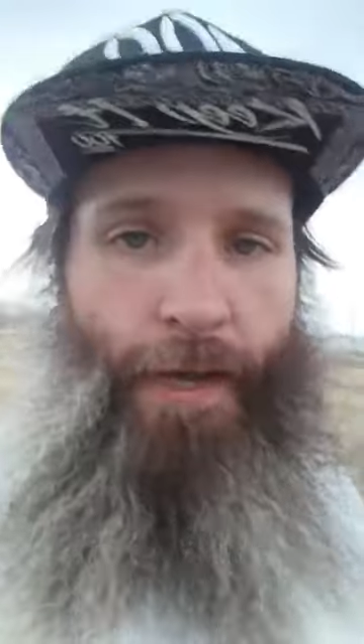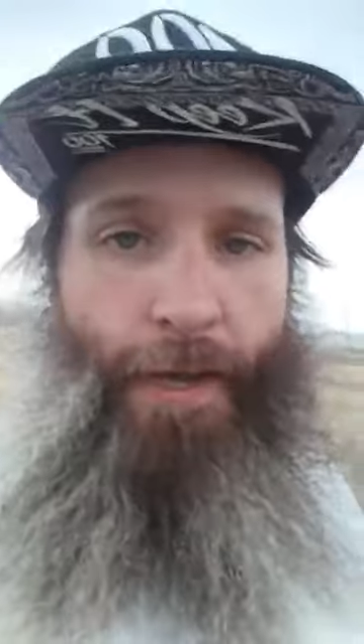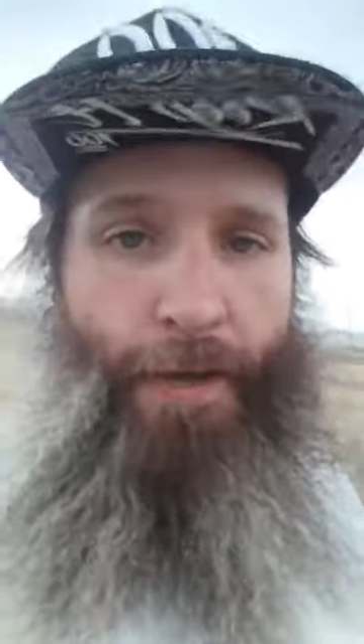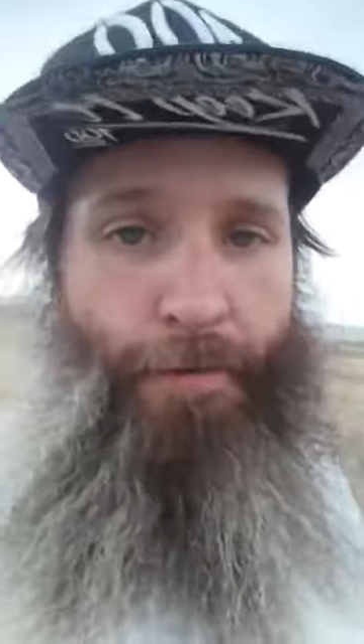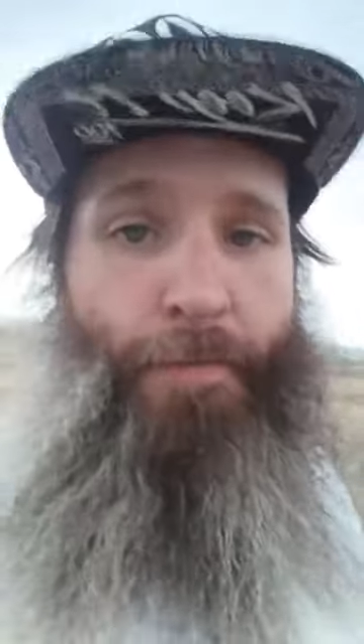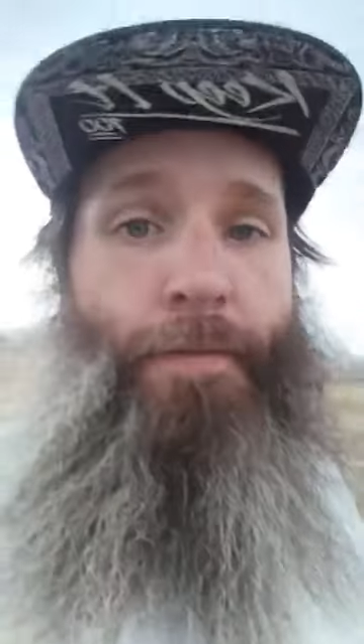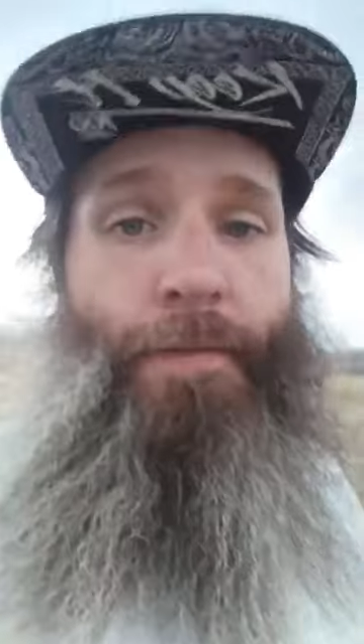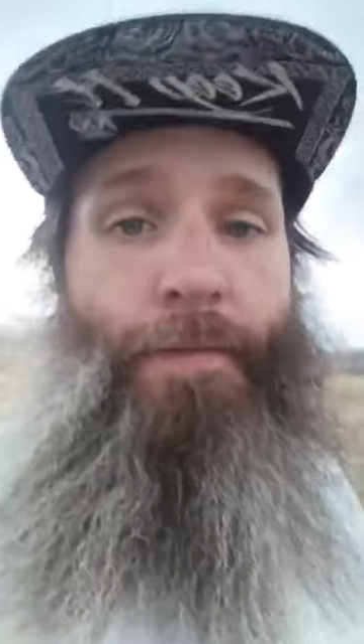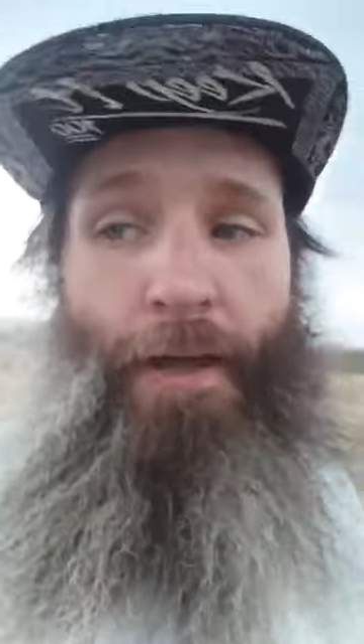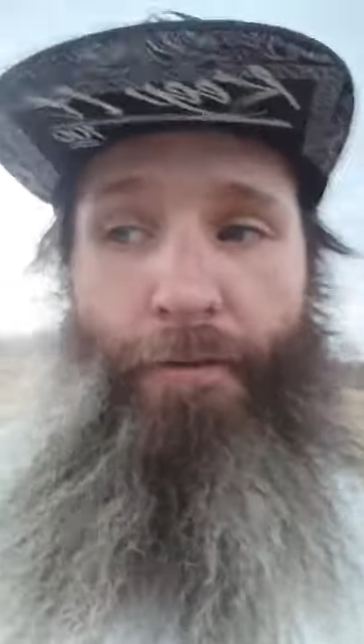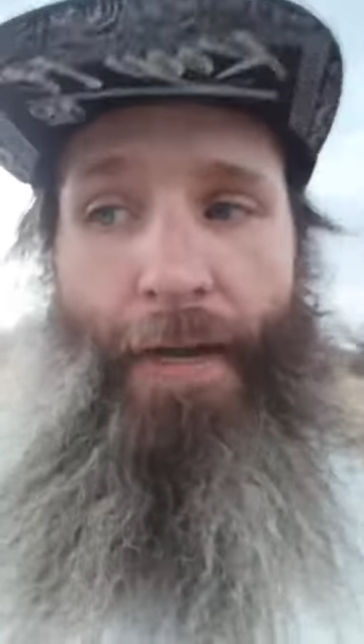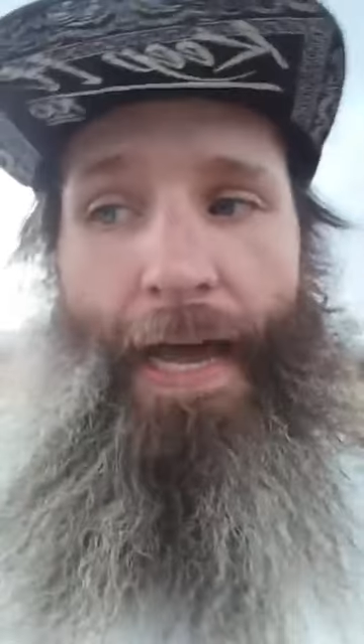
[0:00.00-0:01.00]
okay?
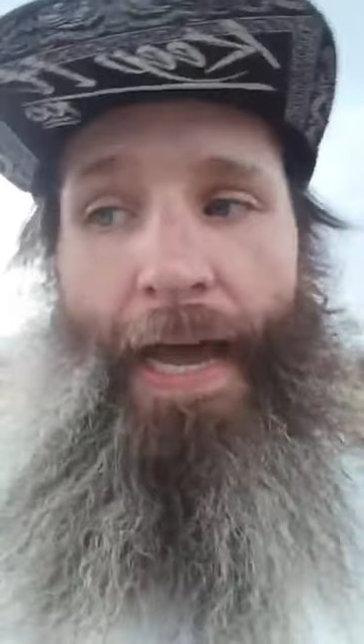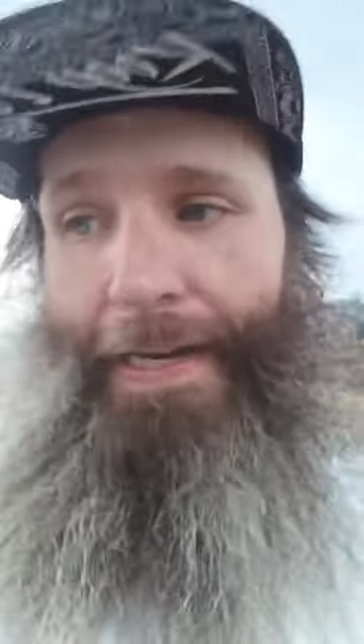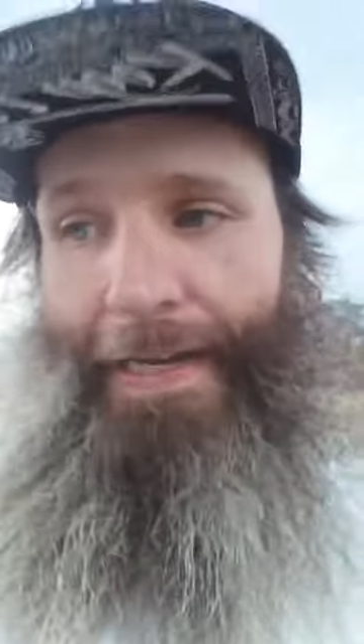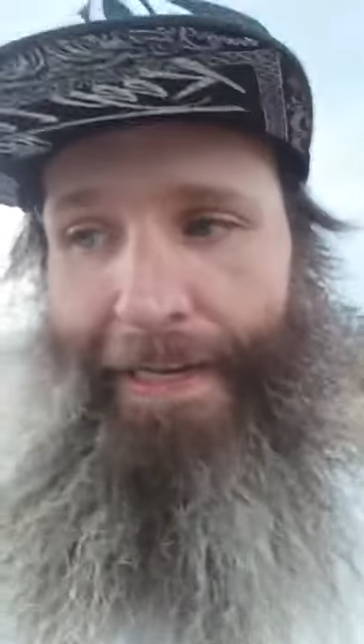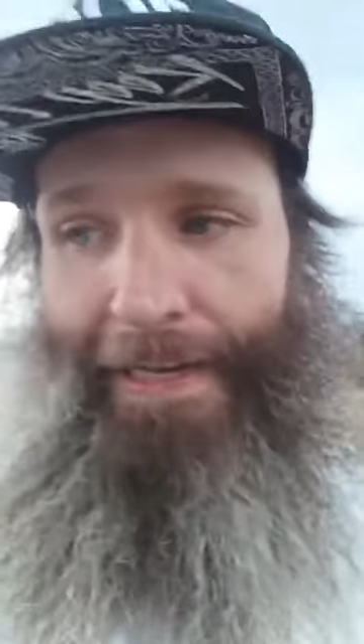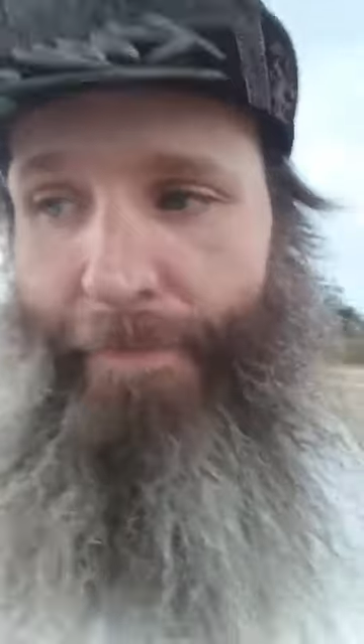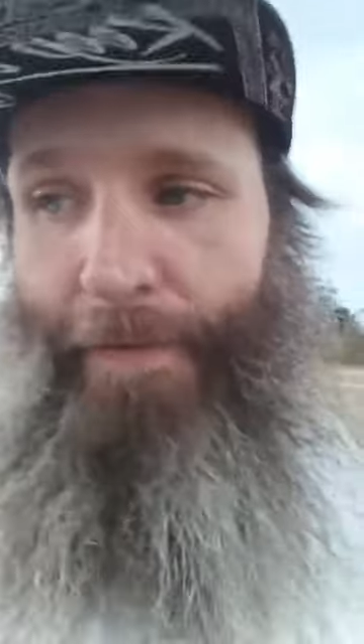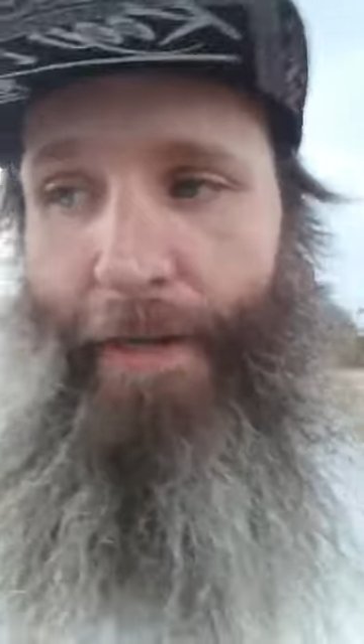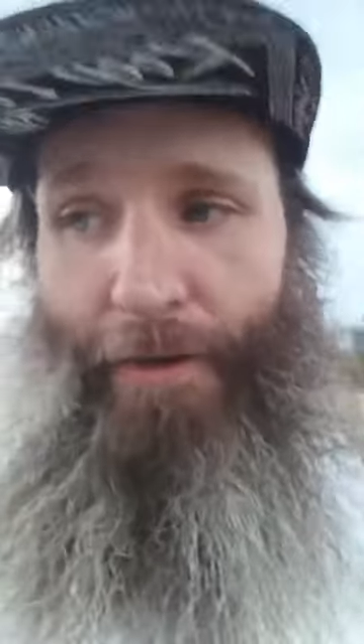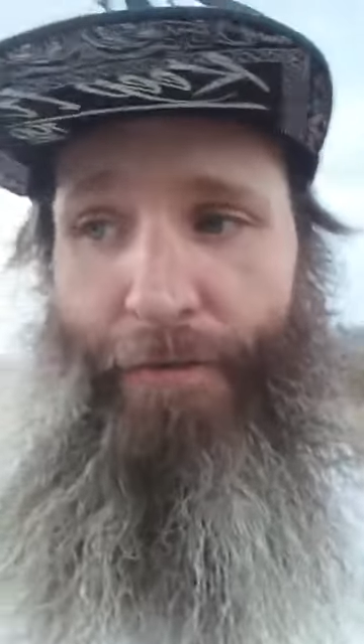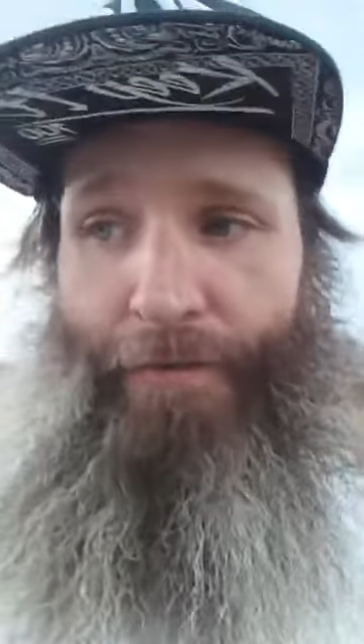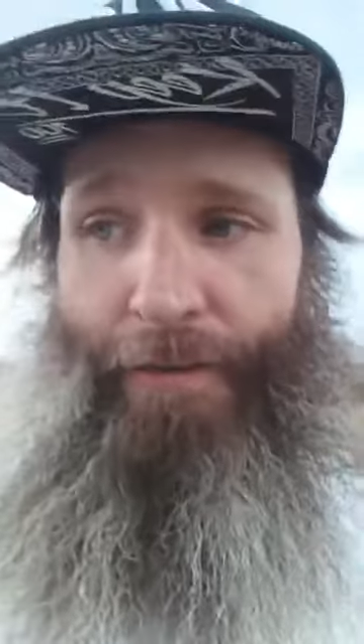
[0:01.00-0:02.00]
They'll tighten up,
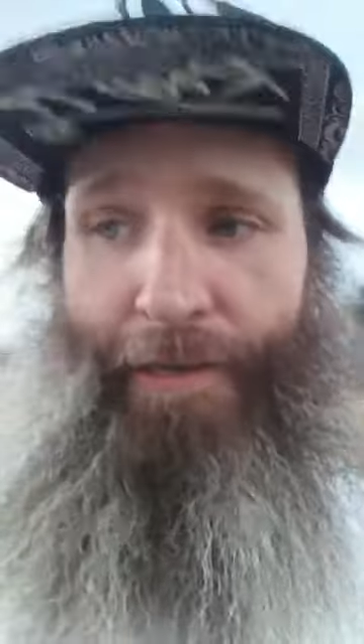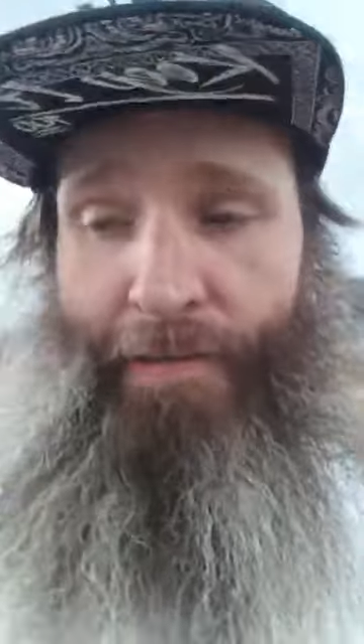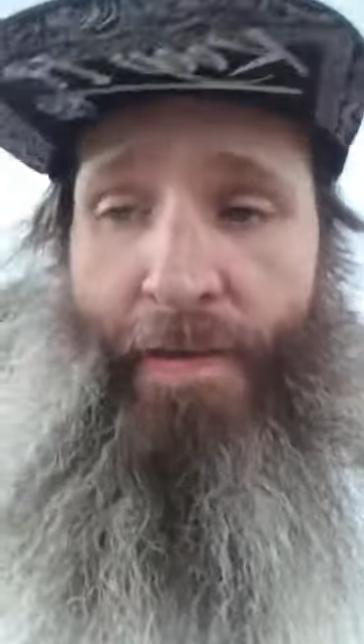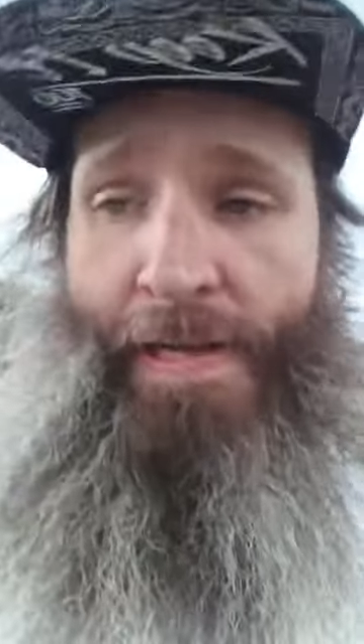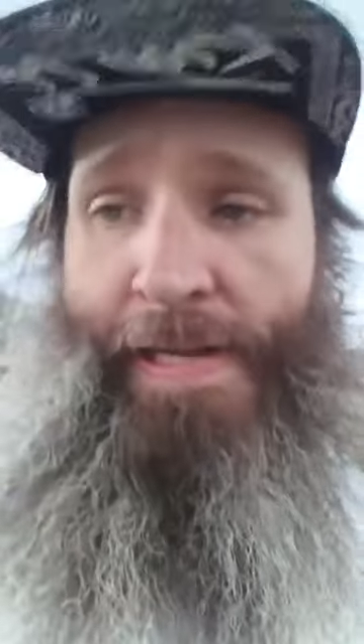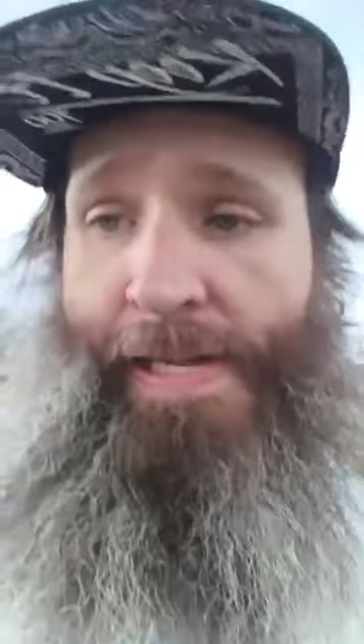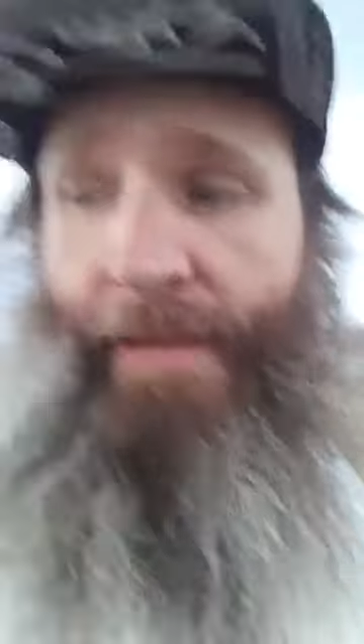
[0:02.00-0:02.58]
it'll seal.